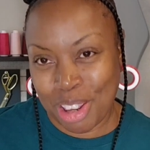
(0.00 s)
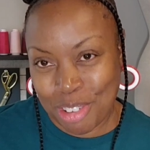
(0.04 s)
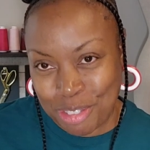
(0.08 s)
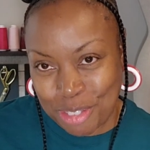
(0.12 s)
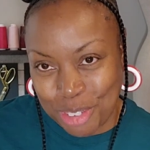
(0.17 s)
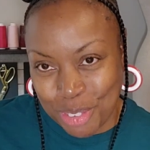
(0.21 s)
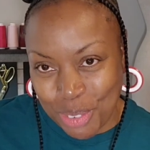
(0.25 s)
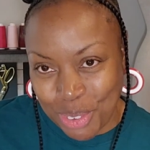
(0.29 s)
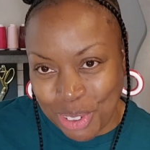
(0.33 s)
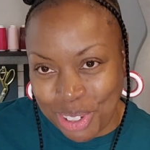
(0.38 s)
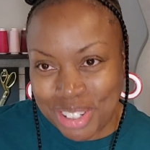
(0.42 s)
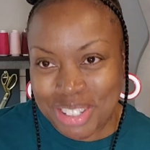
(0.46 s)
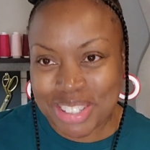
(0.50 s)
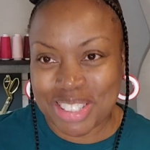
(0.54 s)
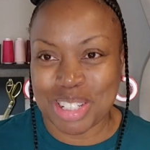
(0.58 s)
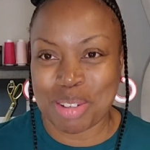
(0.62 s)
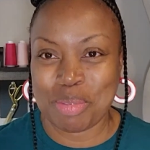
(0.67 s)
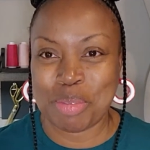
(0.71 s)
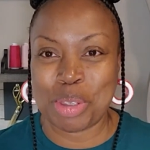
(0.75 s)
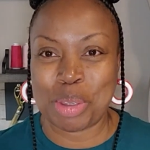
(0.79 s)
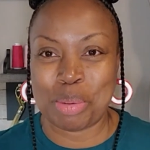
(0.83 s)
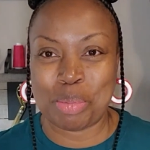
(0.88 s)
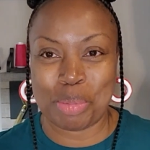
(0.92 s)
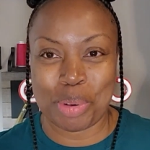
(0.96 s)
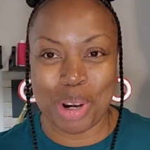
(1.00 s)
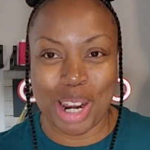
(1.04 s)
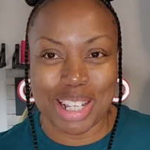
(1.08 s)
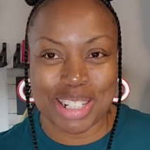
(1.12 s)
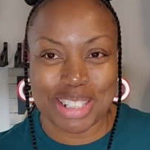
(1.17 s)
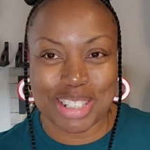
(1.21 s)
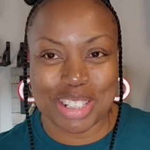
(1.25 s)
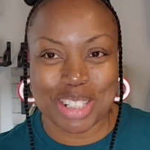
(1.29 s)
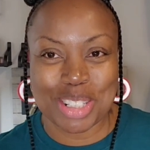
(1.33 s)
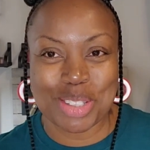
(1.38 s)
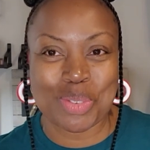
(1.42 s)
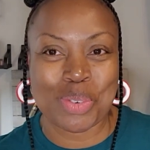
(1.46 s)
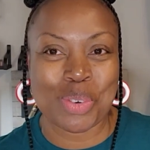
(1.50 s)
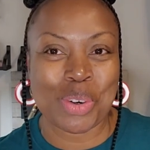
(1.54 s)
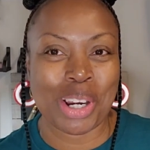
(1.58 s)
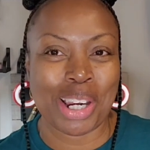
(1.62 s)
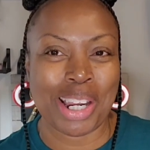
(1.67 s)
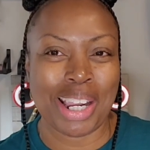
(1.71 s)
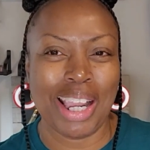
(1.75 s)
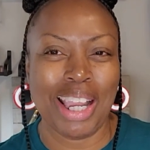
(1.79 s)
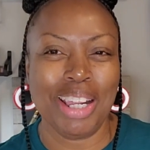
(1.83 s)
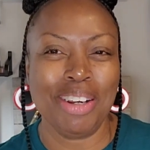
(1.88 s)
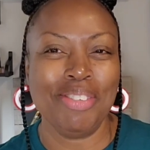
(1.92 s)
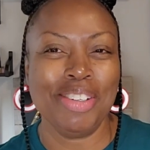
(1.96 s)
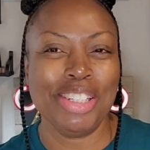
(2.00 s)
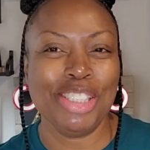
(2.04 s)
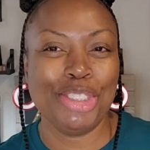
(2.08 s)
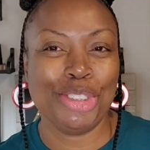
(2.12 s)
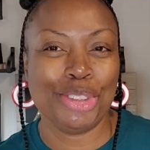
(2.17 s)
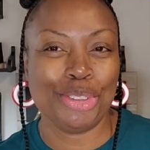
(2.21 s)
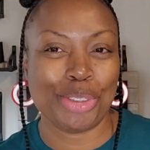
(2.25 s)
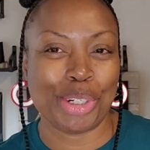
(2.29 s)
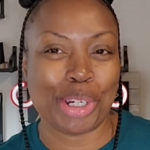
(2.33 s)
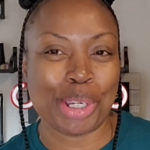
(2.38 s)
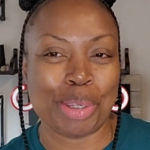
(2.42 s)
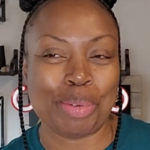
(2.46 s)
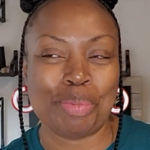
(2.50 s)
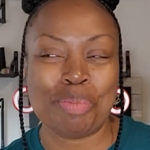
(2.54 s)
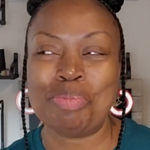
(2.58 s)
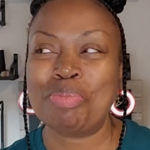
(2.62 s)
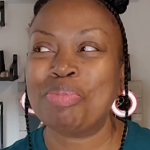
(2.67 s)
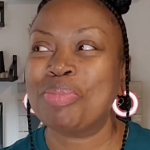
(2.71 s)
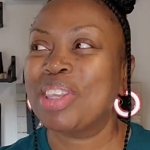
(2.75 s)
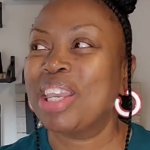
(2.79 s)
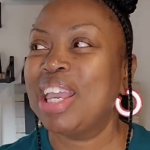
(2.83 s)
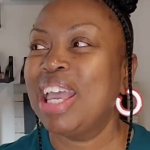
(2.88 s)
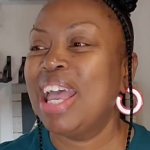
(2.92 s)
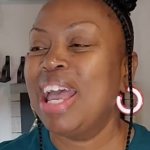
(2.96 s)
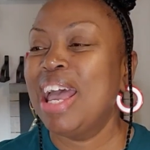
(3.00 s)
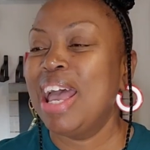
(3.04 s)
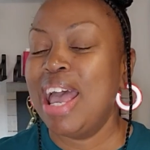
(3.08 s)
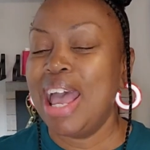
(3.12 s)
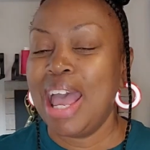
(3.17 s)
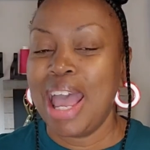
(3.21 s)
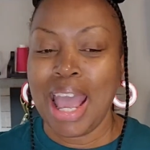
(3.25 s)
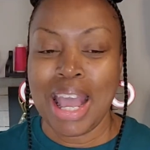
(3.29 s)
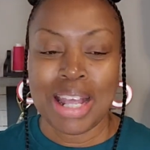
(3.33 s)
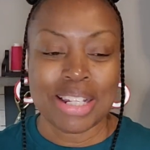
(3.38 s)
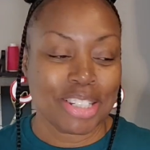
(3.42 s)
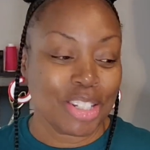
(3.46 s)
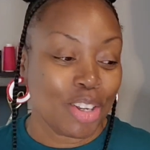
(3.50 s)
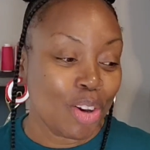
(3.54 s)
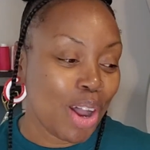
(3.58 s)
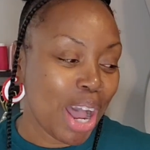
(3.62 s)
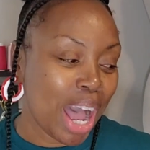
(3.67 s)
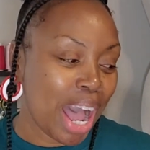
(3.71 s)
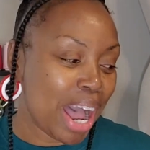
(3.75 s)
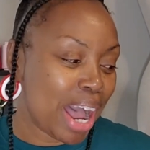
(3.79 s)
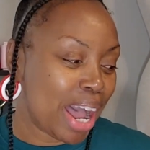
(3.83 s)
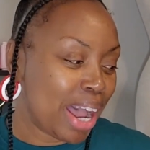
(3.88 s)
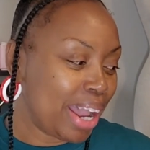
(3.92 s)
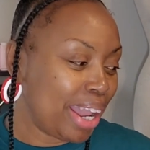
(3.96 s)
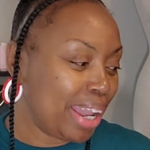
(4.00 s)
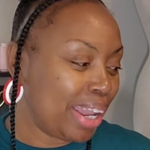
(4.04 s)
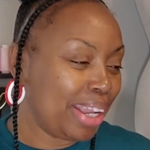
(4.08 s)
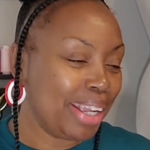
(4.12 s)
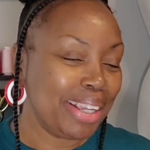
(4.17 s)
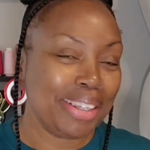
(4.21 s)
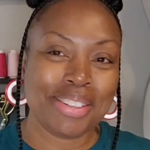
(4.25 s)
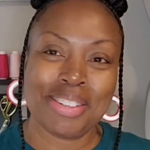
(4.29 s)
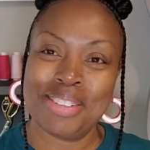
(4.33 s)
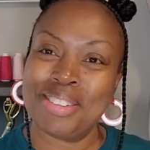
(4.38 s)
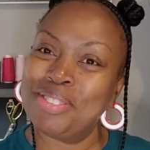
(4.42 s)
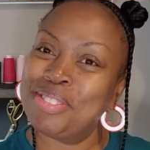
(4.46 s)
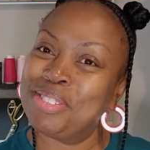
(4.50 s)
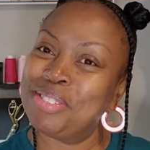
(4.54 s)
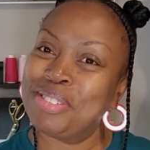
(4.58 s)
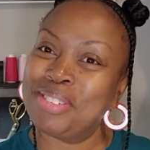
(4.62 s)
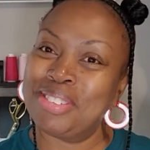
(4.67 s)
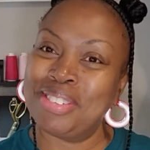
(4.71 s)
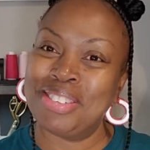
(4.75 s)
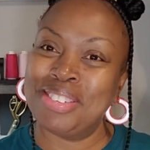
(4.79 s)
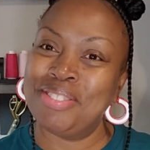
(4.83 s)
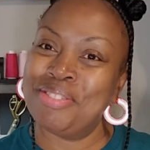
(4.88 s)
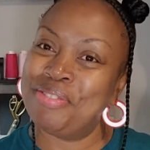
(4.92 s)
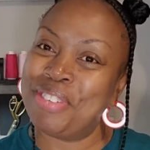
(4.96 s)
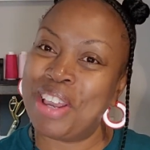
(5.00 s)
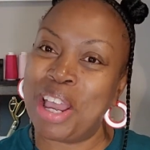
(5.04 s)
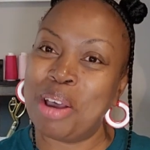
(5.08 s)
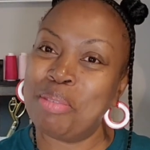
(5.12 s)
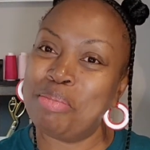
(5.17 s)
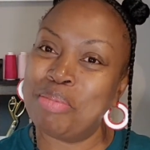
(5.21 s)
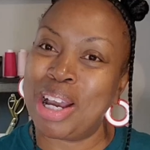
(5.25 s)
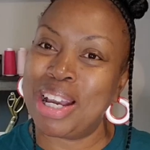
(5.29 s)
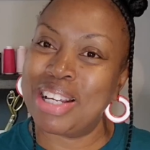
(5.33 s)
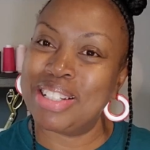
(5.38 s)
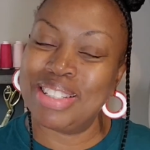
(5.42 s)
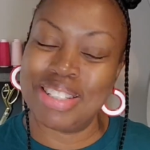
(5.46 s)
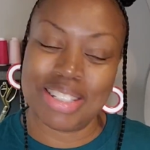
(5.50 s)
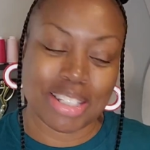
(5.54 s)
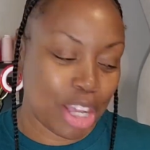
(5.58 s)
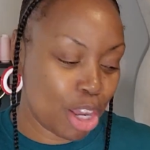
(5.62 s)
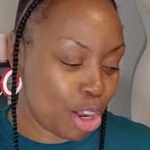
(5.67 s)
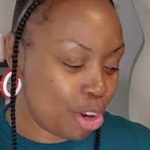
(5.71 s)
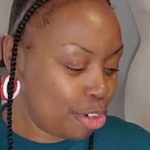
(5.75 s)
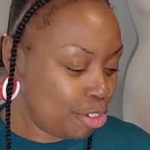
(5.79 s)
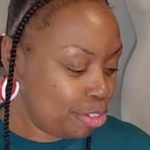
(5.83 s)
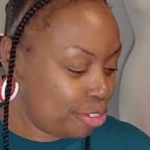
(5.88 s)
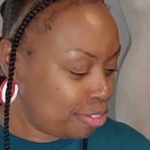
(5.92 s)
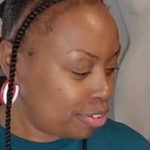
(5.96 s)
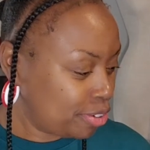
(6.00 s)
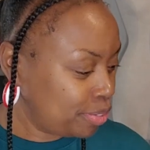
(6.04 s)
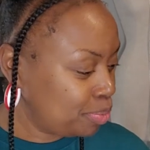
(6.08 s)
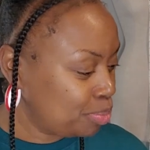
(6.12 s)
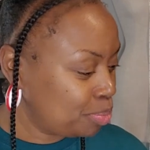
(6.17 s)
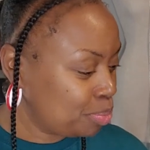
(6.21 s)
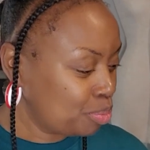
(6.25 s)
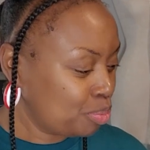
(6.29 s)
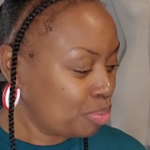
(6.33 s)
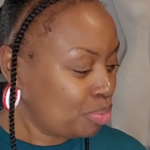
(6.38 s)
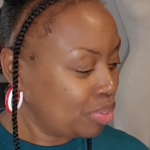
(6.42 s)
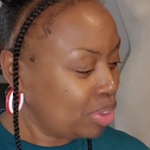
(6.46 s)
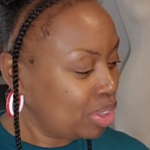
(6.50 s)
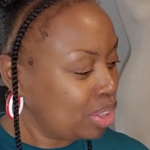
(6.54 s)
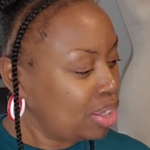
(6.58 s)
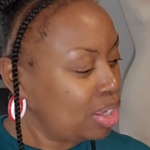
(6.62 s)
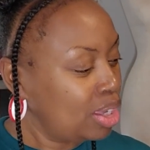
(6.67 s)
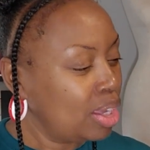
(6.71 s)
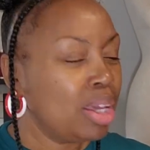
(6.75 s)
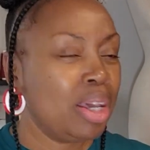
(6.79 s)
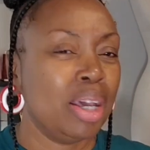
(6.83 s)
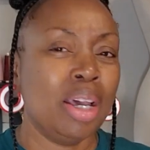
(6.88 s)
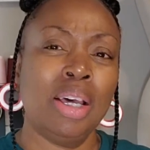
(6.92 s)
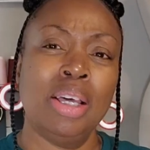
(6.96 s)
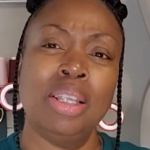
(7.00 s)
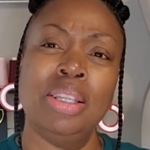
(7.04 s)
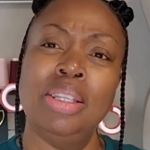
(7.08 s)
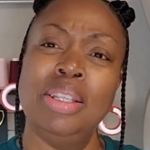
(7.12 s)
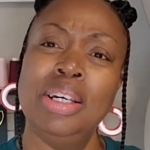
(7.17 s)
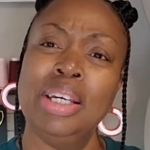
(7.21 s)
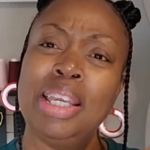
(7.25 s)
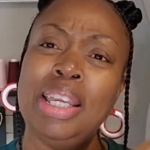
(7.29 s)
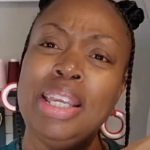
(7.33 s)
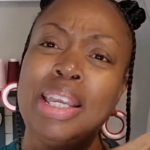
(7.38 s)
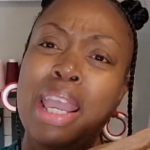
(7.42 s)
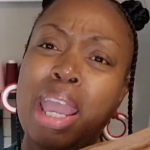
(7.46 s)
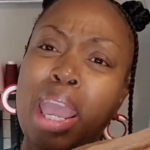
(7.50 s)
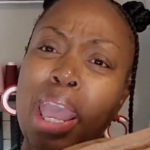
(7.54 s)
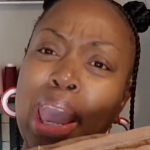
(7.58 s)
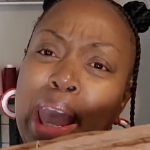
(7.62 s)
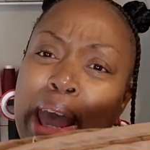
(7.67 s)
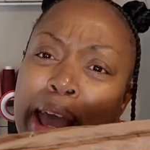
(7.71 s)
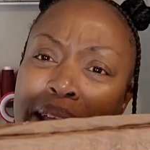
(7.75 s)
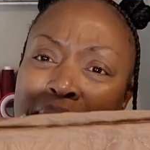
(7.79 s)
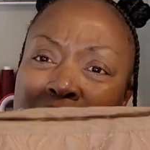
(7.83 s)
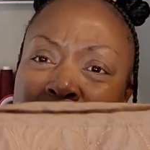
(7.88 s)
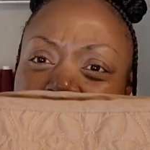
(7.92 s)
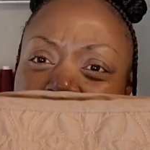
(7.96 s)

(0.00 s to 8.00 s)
for. Some of the prices were kind of extreme. So I found myself looking at